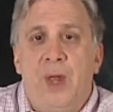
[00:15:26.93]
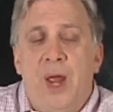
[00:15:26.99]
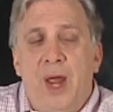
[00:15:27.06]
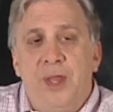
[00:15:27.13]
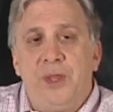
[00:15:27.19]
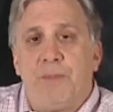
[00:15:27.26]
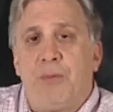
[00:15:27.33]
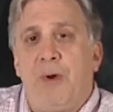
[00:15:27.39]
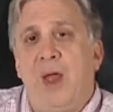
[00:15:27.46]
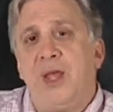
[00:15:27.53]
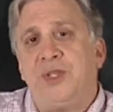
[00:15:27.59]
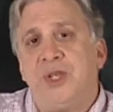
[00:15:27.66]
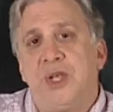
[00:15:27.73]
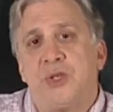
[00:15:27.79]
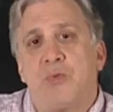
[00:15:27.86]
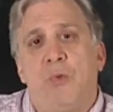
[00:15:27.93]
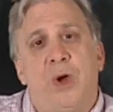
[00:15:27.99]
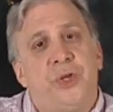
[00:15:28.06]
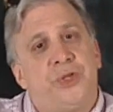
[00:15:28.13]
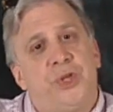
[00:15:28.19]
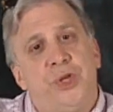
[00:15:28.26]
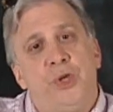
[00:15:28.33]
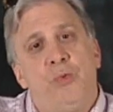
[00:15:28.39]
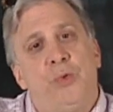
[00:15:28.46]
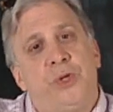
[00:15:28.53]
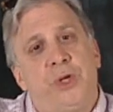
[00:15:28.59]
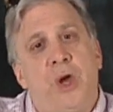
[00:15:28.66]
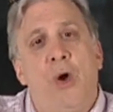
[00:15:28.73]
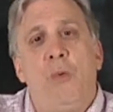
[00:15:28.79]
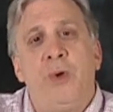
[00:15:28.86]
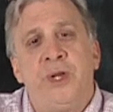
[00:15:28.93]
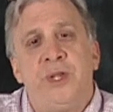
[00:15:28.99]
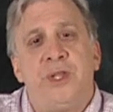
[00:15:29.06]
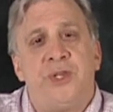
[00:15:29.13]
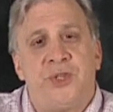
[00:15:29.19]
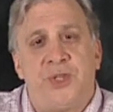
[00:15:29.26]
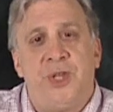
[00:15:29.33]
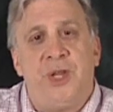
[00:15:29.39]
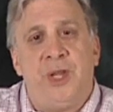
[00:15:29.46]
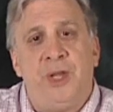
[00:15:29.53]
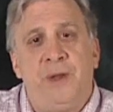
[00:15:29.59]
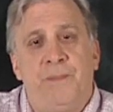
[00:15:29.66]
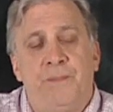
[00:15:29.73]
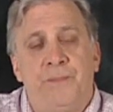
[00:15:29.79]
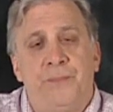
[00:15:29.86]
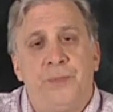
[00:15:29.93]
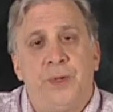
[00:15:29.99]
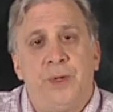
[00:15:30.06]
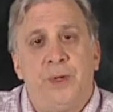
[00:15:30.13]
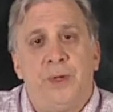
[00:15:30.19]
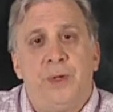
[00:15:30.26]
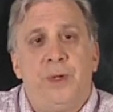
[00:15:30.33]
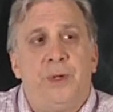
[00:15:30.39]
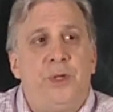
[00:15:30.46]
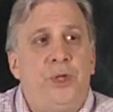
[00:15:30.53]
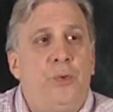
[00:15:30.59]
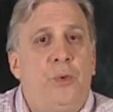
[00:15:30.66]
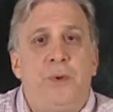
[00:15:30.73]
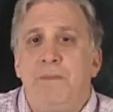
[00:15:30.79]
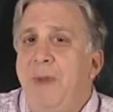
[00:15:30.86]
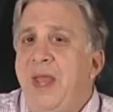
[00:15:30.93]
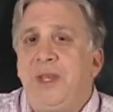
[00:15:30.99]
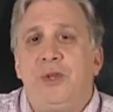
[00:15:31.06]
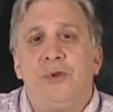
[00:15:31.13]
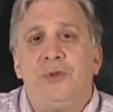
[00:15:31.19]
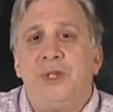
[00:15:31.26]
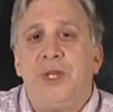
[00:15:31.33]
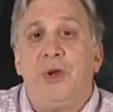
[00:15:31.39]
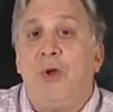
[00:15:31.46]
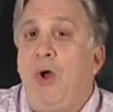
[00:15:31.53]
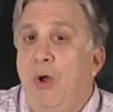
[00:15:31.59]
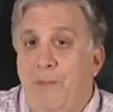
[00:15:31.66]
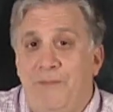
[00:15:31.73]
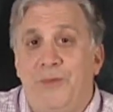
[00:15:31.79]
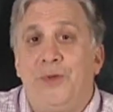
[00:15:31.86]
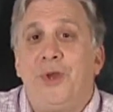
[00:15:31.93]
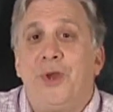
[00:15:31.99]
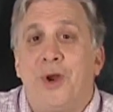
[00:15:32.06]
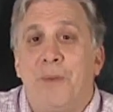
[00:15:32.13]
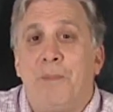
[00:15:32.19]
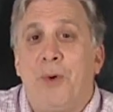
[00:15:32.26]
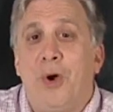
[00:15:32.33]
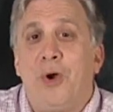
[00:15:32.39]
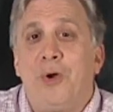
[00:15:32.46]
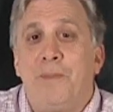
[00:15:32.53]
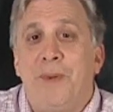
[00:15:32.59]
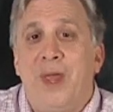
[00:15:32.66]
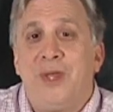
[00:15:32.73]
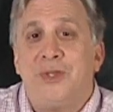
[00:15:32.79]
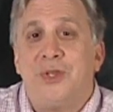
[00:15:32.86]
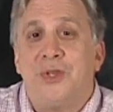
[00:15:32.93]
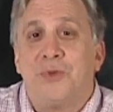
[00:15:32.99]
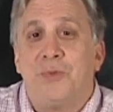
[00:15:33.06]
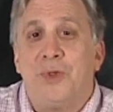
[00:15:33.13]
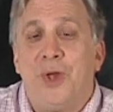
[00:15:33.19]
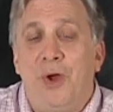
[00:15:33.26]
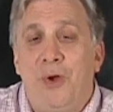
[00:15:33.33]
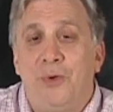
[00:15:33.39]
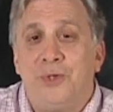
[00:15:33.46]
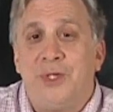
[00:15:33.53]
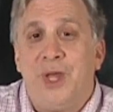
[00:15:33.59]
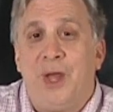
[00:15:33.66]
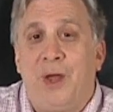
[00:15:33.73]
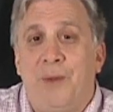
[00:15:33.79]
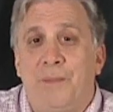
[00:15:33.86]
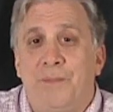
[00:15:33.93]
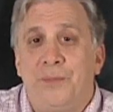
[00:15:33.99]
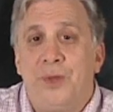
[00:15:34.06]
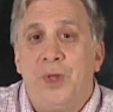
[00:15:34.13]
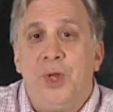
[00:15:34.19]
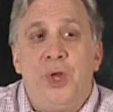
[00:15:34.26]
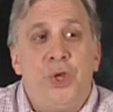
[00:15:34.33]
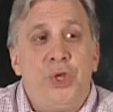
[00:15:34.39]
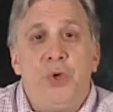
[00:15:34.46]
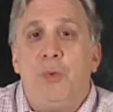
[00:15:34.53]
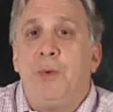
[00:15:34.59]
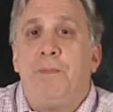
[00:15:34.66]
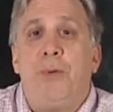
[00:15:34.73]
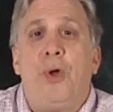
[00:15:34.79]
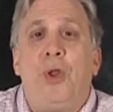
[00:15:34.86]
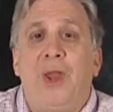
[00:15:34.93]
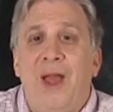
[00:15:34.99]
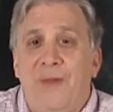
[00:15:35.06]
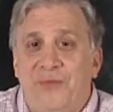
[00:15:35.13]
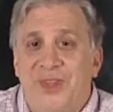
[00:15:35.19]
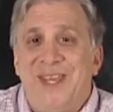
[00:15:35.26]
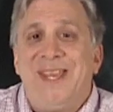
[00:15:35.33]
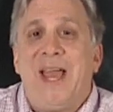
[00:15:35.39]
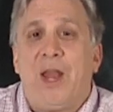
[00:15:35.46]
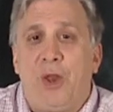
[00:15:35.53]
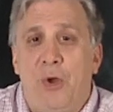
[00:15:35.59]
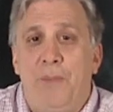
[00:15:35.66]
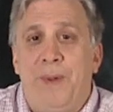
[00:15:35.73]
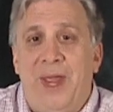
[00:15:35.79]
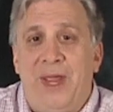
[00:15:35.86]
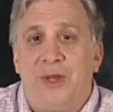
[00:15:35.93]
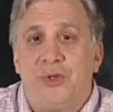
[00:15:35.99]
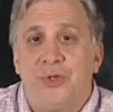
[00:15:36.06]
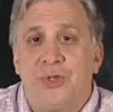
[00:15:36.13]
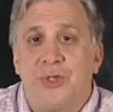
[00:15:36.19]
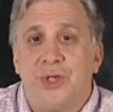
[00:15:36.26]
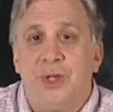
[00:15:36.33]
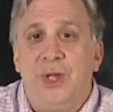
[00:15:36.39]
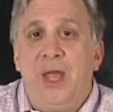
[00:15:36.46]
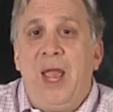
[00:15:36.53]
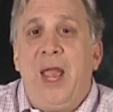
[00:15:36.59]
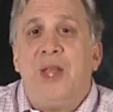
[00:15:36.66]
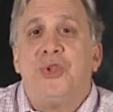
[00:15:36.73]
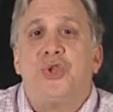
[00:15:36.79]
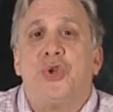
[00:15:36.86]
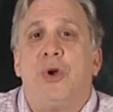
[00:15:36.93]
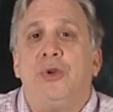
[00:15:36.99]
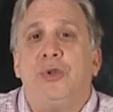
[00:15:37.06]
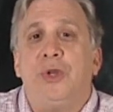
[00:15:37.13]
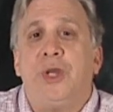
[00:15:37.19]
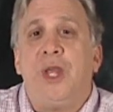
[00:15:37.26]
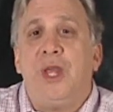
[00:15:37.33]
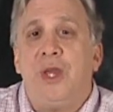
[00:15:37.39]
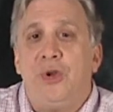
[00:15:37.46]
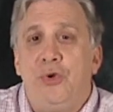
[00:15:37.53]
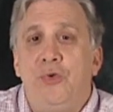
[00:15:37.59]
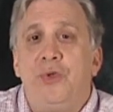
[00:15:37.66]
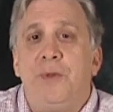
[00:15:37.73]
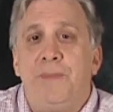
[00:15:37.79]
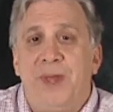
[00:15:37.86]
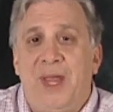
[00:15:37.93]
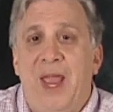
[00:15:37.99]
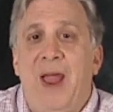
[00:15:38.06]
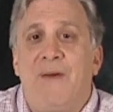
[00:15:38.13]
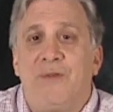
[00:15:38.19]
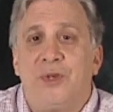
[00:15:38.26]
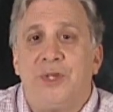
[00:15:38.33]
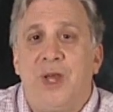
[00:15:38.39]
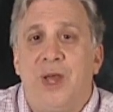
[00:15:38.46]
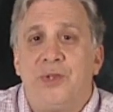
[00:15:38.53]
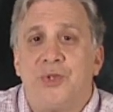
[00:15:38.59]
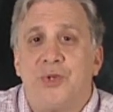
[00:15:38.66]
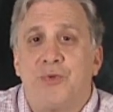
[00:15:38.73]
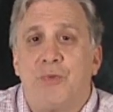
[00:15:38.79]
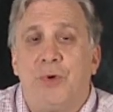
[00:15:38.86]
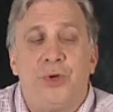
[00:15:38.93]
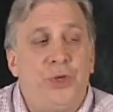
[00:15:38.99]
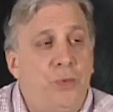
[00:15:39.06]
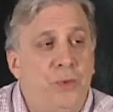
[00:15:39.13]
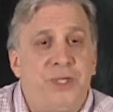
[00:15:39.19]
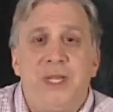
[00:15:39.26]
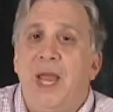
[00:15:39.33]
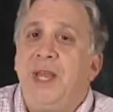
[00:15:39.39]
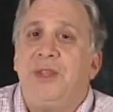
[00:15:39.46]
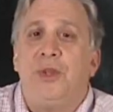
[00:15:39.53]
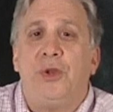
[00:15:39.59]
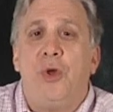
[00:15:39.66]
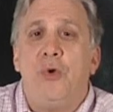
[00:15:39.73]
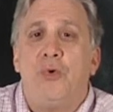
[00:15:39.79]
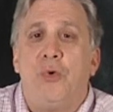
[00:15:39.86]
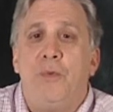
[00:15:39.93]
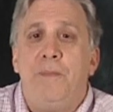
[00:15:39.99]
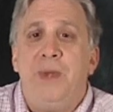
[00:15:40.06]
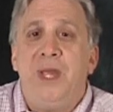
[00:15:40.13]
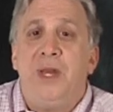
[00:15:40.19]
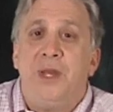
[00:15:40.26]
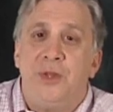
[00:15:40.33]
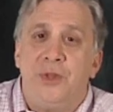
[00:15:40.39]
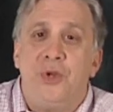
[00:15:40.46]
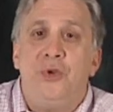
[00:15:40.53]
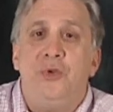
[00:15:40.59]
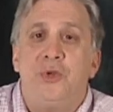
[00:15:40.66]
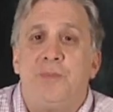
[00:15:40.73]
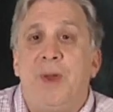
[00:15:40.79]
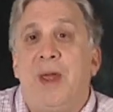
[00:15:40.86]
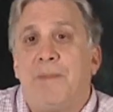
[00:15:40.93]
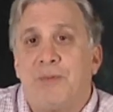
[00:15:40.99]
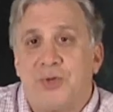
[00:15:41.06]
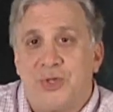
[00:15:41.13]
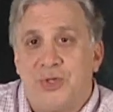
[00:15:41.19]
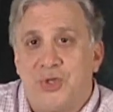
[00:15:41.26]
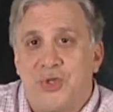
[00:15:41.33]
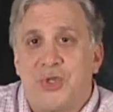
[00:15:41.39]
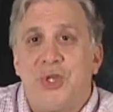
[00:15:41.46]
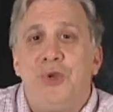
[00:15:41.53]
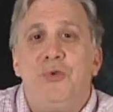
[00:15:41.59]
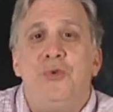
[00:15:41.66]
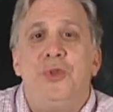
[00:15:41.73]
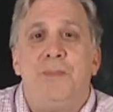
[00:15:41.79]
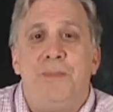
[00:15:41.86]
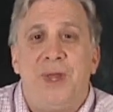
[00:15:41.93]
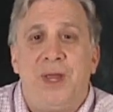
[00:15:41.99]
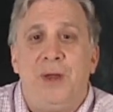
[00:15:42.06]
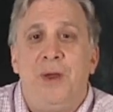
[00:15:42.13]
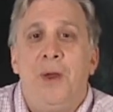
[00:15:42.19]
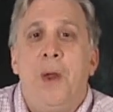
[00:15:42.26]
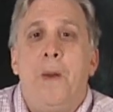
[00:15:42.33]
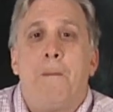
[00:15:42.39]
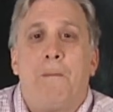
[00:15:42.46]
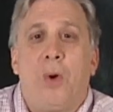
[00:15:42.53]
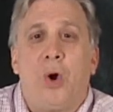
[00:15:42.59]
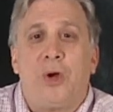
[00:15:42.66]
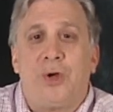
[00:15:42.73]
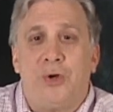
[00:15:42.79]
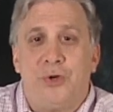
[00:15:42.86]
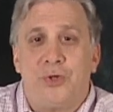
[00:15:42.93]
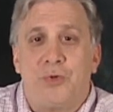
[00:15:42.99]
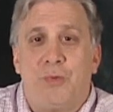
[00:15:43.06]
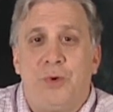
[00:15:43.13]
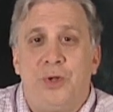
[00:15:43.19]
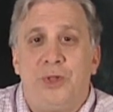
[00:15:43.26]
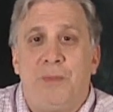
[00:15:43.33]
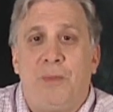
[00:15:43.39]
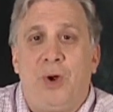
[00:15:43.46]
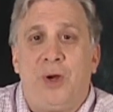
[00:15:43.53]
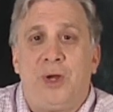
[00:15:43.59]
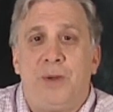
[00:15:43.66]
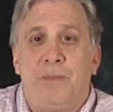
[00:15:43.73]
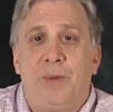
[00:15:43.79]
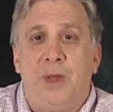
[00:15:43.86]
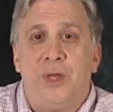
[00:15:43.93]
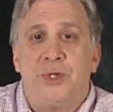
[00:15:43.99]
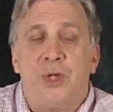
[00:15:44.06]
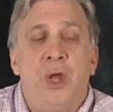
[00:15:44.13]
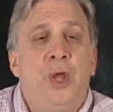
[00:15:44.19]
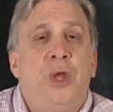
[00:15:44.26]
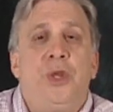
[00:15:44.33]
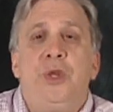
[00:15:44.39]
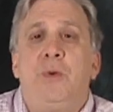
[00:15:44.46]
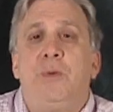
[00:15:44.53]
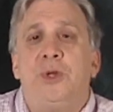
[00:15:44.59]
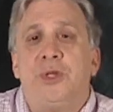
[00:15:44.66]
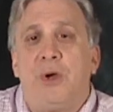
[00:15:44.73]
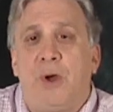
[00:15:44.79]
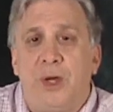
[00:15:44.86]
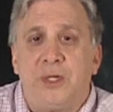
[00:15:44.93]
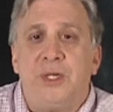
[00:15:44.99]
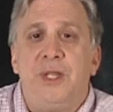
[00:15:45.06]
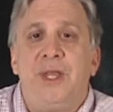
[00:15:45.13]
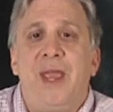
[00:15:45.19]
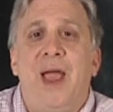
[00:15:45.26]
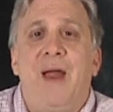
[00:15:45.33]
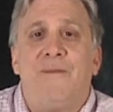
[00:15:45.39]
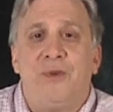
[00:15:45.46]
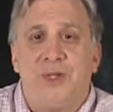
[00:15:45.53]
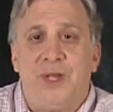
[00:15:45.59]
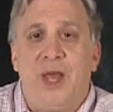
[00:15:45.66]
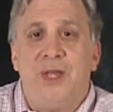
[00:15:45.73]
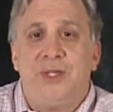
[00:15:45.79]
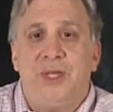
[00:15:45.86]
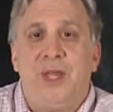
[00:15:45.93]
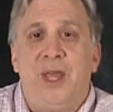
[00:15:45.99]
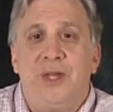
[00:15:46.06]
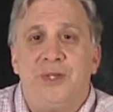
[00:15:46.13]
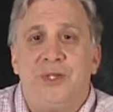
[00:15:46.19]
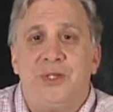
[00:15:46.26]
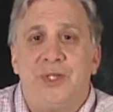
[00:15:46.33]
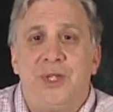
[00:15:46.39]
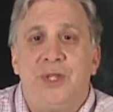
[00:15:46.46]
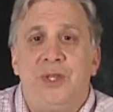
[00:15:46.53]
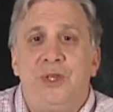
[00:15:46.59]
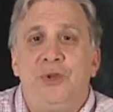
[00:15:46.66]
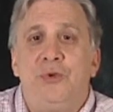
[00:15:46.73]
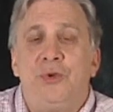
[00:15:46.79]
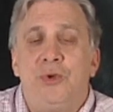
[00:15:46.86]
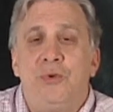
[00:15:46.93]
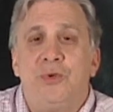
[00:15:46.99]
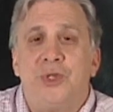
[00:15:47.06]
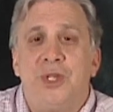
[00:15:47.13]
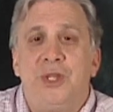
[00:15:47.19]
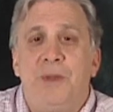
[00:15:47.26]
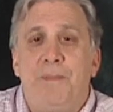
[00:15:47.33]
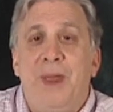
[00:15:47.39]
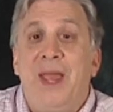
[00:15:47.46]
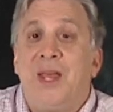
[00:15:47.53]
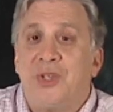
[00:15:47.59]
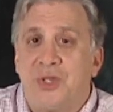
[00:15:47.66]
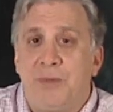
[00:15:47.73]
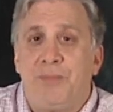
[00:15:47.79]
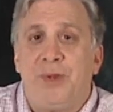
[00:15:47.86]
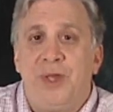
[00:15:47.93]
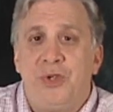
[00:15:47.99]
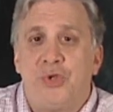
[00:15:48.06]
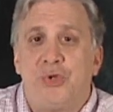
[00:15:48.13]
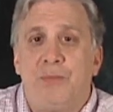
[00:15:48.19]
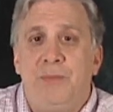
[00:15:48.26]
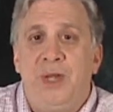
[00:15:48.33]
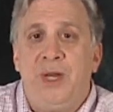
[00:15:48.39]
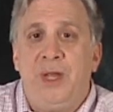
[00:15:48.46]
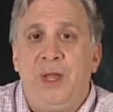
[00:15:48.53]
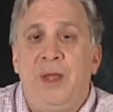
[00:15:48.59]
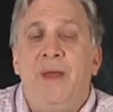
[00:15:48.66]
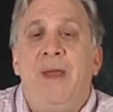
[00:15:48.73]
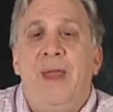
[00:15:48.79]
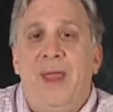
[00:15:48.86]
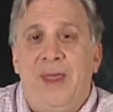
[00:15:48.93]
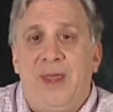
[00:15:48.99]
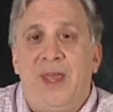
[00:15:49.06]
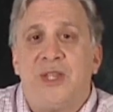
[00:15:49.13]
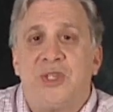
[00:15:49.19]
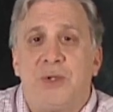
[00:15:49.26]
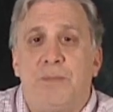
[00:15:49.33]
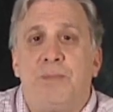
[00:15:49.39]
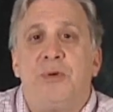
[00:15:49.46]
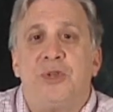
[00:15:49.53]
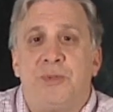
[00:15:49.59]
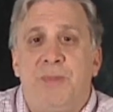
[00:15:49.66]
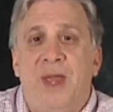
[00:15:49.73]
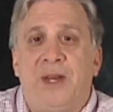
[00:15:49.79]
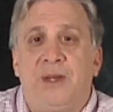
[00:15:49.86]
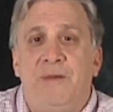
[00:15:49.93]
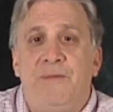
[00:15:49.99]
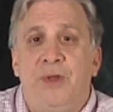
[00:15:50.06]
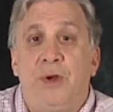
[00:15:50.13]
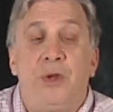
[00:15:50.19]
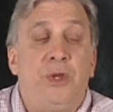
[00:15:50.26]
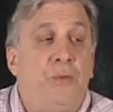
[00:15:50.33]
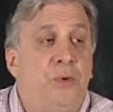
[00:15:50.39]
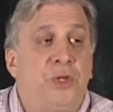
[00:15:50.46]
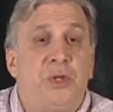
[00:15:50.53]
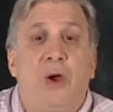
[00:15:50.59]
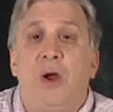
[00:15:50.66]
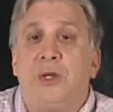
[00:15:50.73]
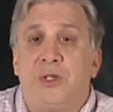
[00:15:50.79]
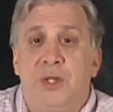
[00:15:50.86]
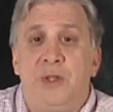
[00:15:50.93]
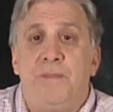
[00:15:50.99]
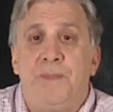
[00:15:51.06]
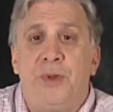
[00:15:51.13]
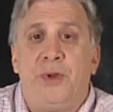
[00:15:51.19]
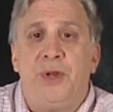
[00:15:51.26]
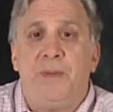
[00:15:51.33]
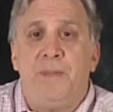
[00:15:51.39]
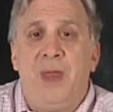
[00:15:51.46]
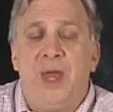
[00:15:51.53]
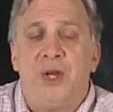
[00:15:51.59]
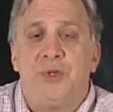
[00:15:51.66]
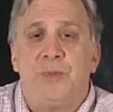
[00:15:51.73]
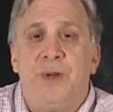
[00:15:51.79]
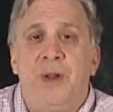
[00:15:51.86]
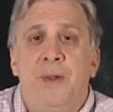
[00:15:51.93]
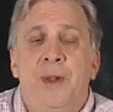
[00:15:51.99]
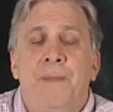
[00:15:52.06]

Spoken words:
And the process was that you would go into the city, you would make your deal hopefully on a barter basis with a hotel, you would pull out the yellow pages and start looking at who the big advertisers were. You would take the local media, the newspapers, and see who the big marketers were in the marketplace. You would talk to the advertising agency that you used in the past to place your media and get some perspective there. You would talk to the building management,